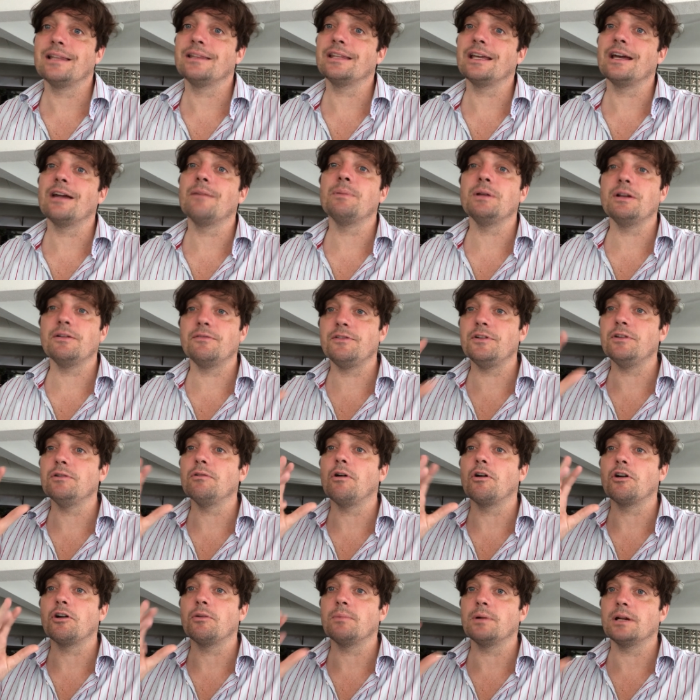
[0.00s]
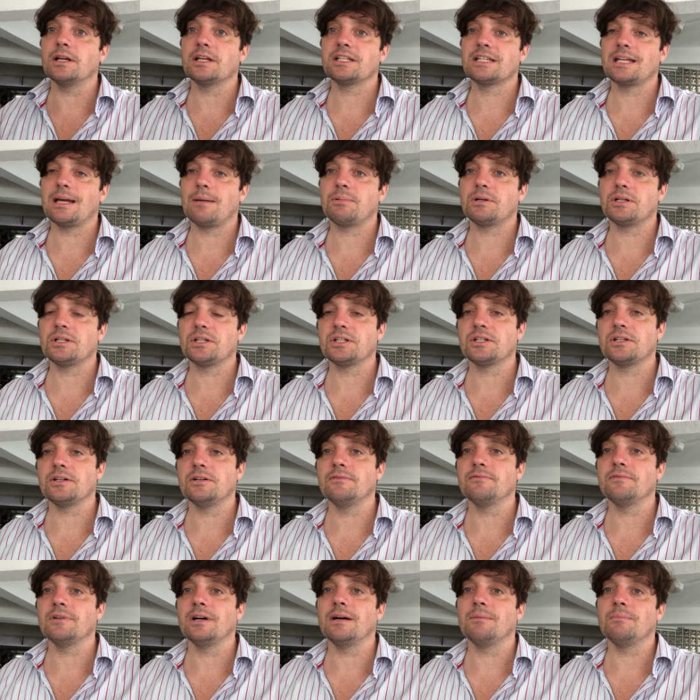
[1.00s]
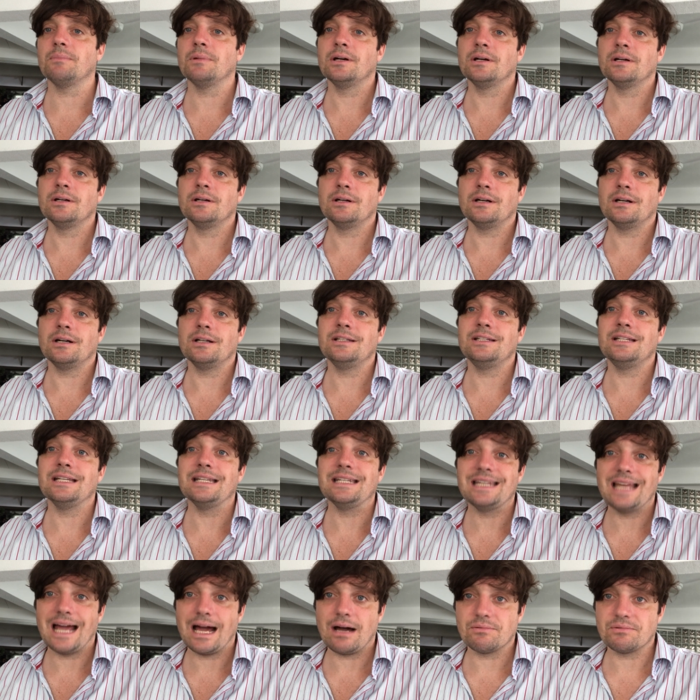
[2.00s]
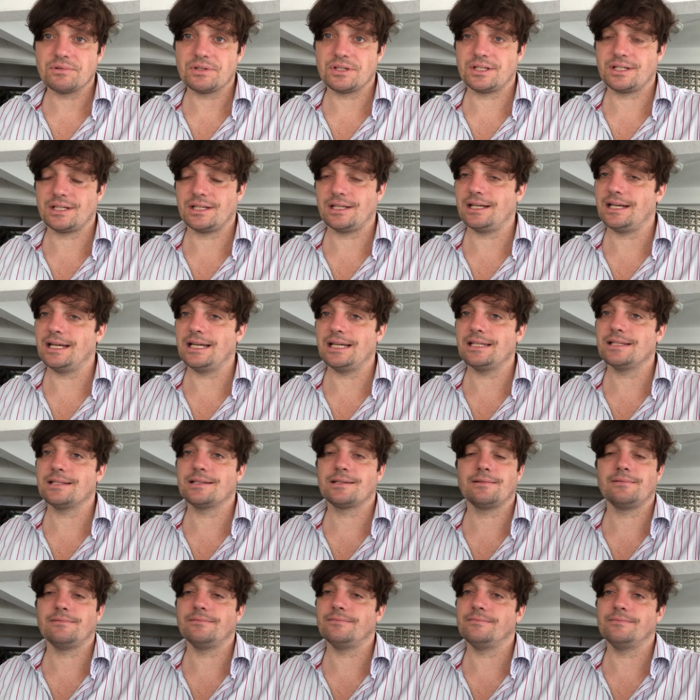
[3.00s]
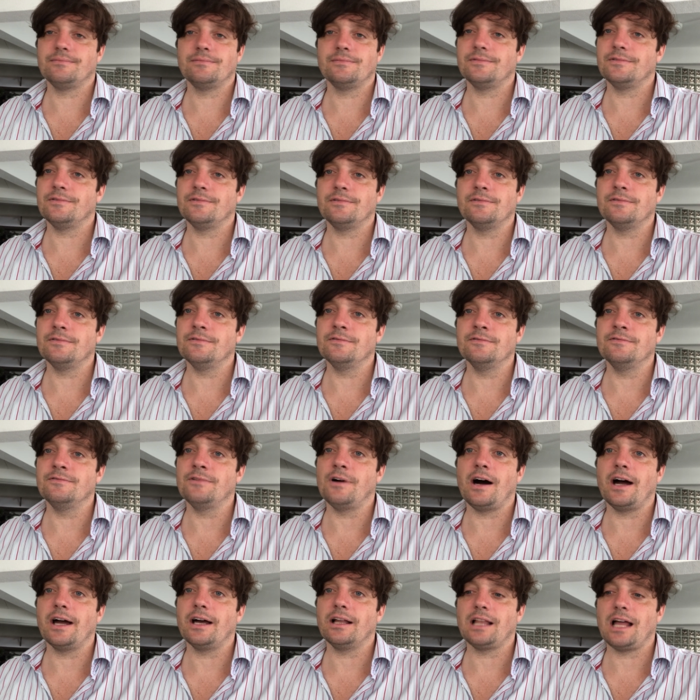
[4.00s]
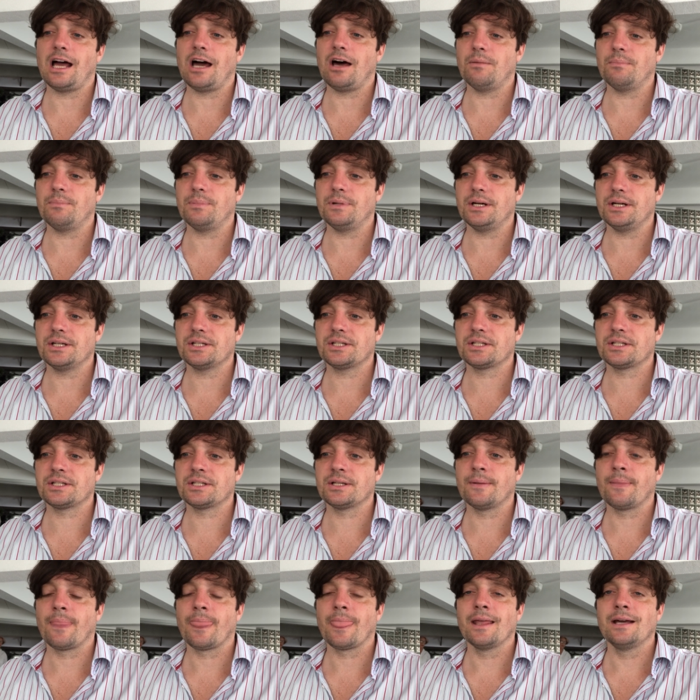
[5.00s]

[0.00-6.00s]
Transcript: There have been a few honourable exceptions who've um, denounced his vile outbursts.